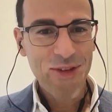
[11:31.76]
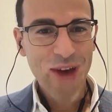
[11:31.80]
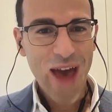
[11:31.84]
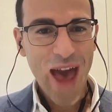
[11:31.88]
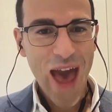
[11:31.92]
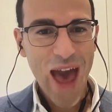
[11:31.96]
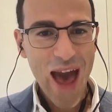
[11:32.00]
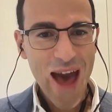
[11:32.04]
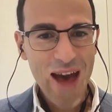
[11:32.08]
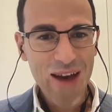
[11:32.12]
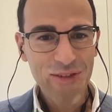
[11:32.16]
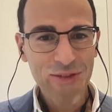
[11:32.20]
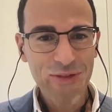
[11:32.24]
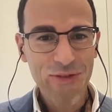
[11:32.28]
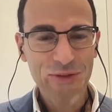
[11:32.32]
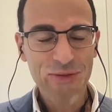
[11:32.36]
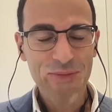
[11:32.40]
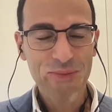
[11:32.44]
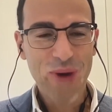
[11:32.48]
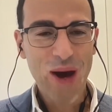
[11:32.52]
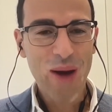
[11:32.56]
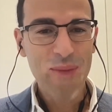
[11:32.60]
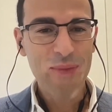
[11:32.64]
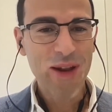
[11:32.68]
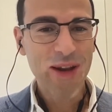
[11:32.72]
if you
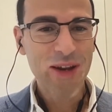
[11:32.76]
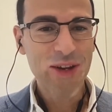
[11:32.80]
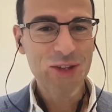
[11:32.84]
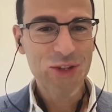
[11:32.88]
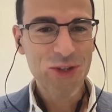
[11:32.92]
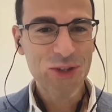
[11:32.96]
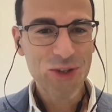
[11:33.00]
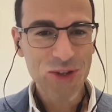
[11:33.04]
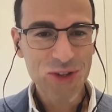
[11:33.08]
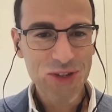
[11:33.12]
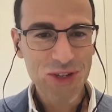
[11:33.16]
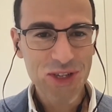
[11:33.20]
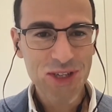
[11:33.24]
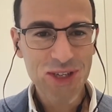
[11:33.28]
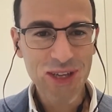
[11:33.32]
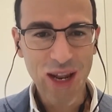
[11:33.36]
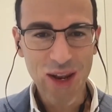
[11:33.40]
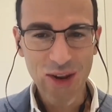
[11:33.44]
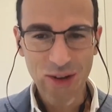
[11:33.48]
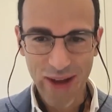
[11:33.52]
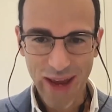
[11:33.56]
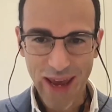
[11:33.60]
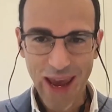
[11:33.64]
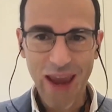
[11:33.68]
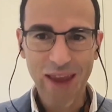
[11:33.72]
have public
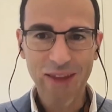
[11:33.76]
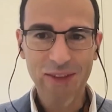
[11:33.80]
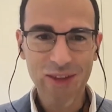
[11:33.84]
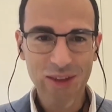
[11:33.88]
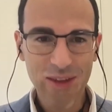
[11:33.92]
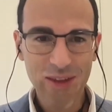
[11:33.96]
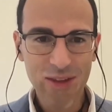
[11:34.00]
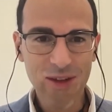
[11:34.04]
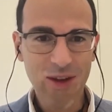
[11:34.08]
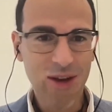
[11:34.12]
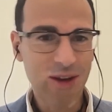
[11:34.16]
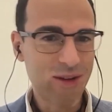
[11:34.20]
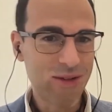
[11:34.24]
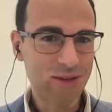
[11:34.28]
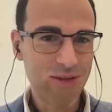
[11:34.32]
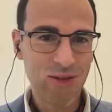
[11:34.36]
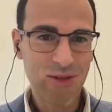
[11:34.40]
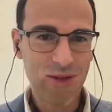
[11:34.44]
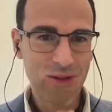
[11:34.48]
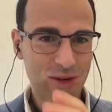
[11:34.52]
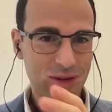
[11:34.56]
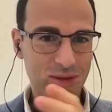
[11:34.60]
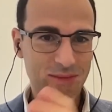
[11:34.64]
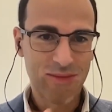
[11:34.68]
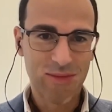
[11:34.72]
resources allocated
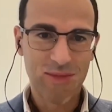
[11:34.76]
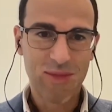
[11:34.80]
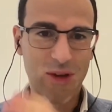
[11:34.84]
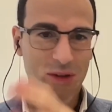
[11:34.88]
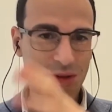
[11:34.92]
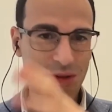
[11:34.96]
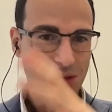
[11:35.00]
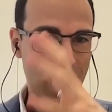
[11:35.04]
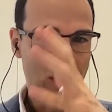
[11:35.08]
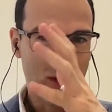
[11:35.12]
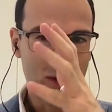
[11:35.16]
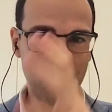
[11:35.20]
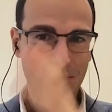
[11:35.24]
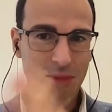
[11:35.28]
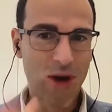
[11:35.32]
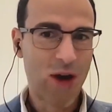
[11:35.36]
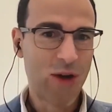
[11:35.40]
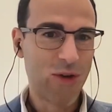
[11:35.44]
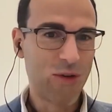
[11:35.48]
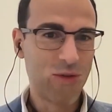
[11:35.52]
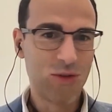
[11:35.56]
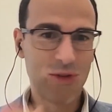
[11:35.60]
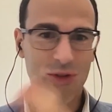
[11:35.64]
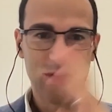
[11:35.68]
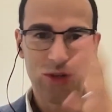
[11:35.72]
on
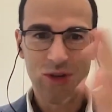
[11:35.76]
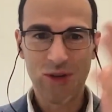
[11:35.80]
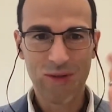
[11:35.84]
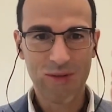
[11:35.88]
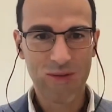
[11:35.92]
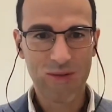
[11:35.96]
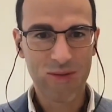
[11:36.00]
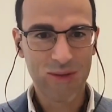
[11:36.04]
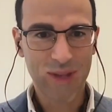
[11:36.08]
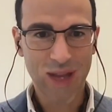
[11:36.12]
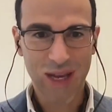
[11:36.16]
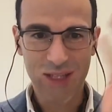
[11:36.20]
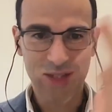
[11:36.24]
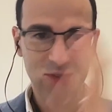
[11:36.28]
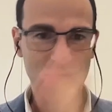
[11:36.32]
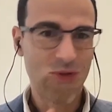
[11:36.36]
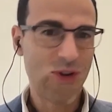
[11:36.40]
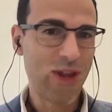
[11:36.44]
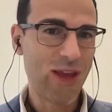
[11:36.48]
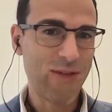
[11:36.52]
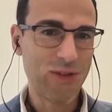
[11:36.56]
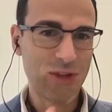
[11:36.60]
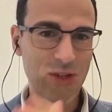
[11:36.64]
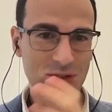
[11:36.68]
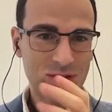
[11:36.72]
bonus, on
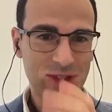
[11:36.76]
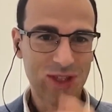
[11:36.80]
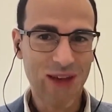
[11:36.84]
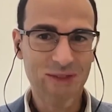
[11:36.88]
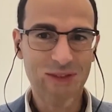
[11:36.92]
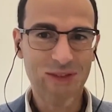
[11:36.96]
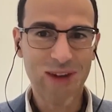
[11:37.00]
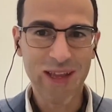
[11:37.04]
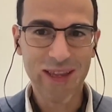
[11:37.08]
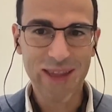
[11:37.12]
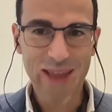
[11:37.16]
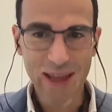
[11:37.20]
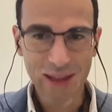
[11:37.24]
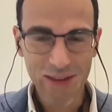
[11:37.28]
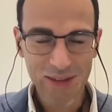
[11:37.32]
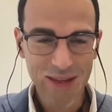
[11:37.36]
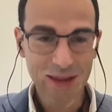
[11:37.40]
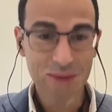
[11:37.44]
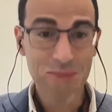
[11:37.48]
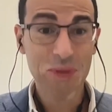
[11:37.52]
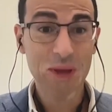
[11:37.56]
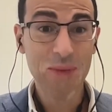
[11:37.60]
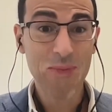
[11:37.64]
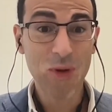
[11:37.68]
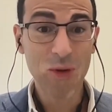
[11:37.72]
tax reliefs, and stuff like
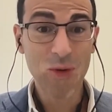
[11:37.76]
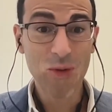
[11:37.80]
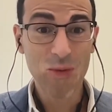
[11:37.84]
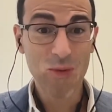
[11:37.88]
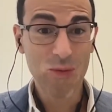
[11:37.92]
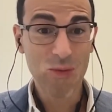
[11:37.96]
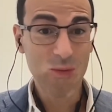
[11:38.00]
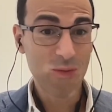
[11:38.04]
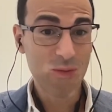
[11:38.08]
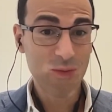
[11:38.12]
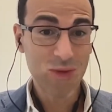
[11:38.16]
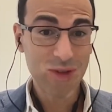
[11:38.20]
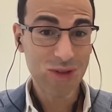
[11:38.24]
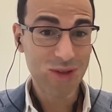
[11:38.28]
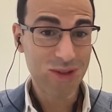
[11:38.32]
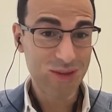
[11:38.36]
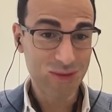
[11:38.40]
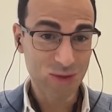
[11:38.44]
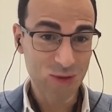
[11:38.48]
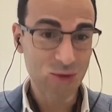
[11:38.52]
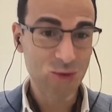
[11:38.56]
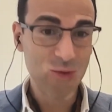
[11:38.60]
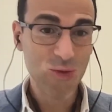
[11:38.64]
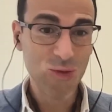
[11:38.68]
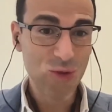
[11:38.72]
that, and people
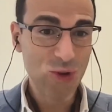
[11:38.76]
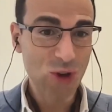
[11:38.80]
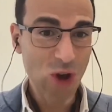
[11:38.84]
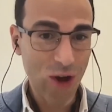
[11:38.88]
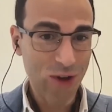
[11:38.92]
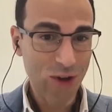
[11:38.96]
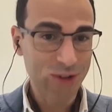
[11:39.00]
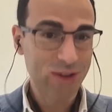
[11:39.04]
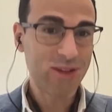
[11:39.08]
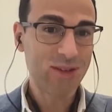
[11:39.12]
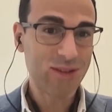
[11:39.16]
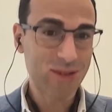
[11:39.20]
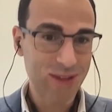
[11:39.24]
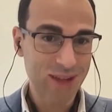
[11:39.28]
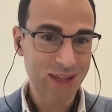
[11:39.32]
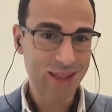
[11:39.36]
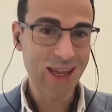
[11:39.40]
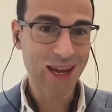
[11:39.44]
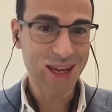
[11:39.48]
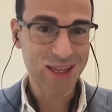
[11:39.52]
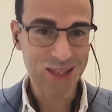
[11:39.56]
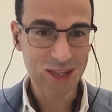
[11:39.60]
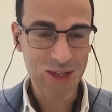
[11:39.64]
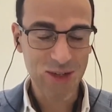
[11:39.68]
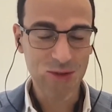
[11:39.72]
do
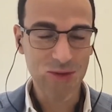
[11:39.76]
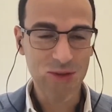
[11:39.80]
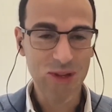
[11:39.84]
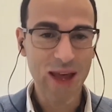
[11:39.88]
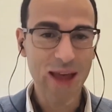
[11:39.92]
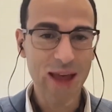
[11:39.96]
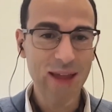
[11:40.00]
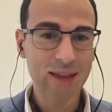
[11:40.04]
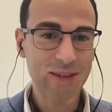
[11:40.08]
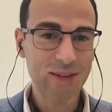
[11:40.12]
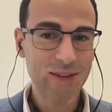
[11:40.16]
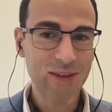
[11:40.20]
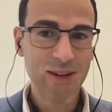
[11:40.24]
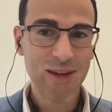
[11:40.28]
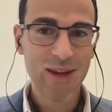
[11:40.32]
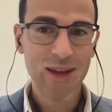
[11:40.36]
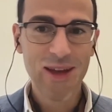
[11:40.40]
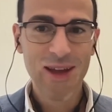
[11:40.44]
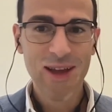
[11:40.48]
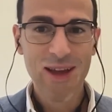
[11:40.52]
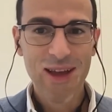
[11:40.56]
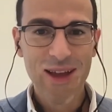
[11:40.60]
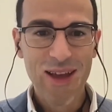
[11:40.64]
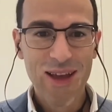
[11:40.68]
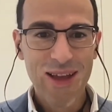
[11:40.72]
not get access to that,
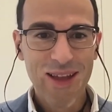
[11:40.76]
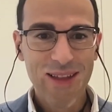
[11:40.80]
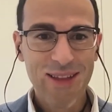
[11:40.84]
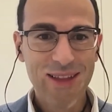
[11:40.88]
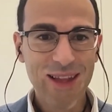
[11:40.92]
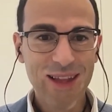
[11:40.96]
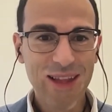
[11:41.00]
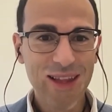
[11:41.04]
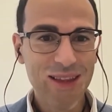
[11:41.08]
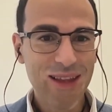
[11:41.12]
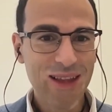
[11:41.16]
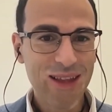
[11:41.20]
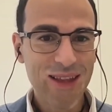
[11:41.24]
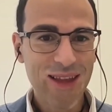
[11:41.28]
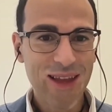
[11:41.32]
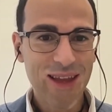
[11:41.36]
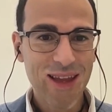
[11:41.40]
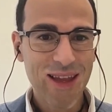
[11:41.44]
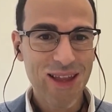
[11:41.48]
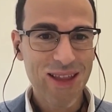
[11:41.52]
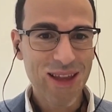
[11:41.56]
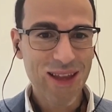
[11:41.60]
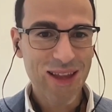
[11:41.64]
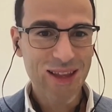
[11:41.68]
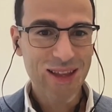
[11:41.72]
then
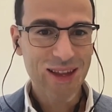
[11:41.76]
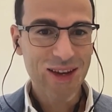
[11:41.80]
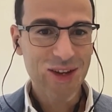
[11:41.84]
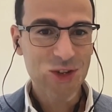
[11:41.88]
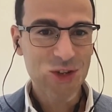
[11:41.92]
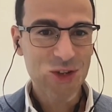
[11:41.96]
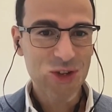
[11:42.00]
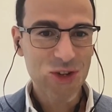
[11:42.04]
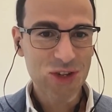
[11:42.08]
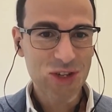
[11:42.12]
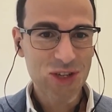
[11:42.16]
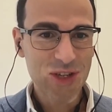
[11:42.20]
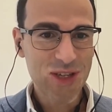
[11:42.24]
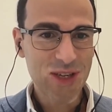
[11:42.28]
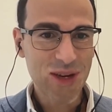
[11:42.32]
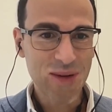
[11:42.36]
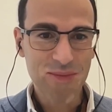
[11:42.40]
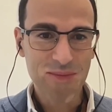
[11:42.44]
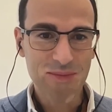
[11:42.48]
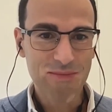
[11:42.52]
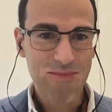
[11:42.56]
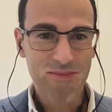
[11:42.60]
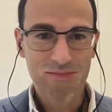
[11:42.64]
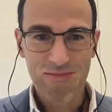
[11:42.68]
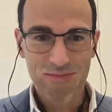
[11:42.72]
the
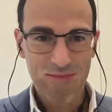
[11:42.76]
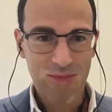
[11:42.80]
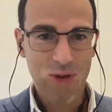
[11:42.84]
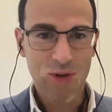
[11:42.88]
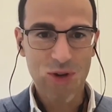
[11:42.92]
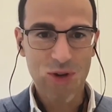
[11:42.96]
resources are,